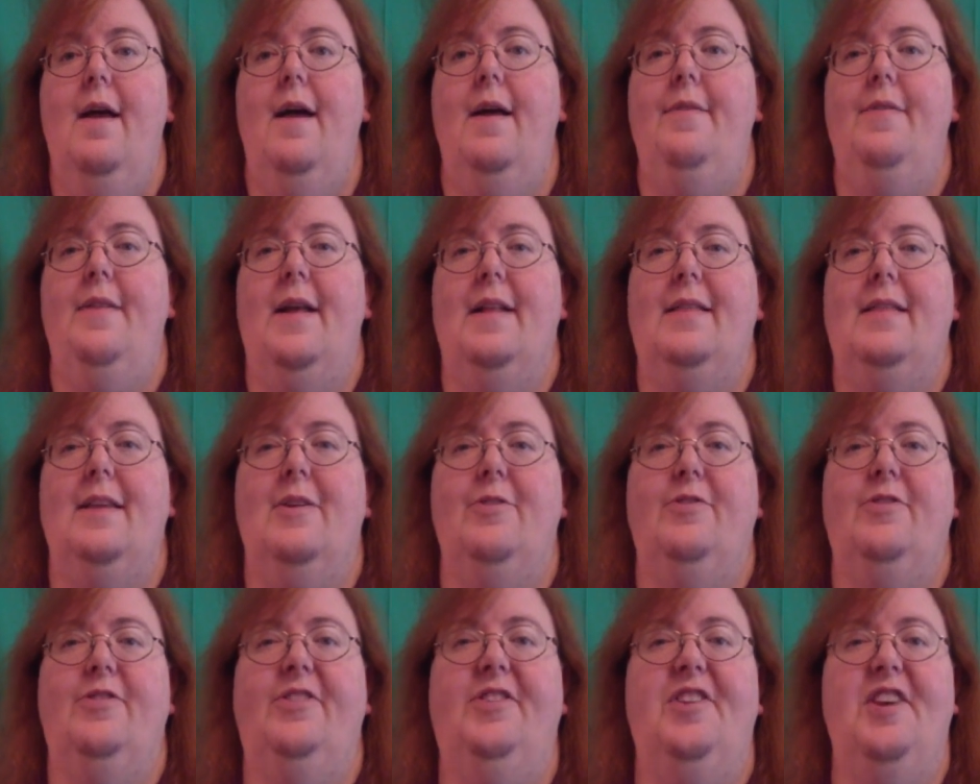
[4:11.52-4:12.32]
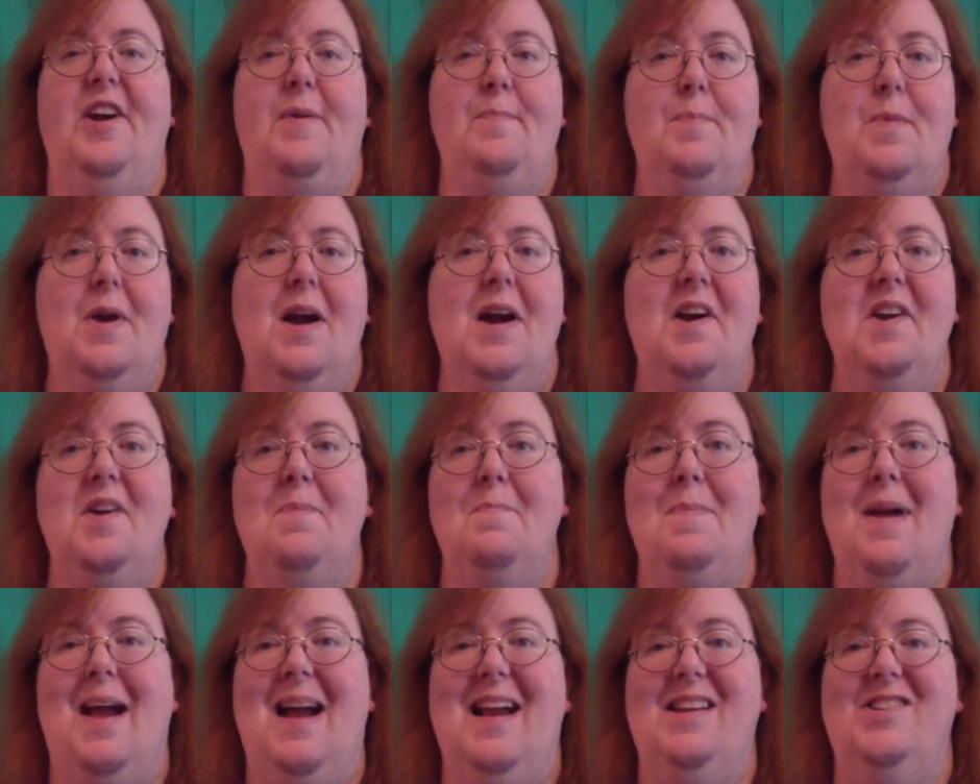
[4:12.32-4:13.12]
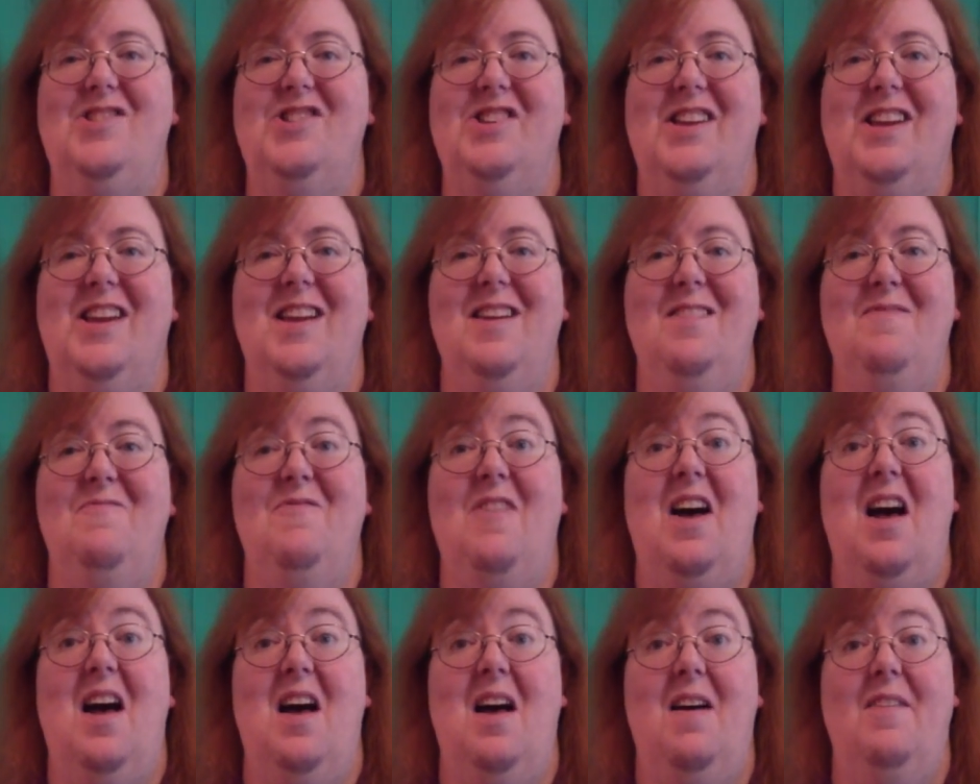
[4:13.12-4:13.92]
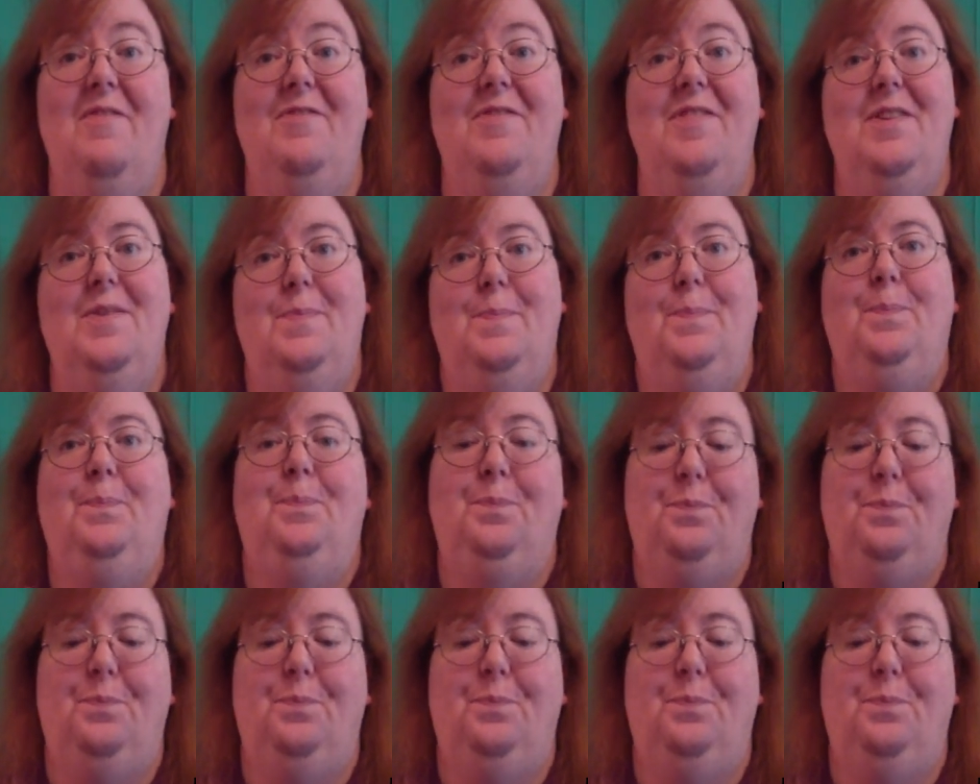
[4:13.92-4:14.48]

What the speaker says: and that there's some kind of magic involved.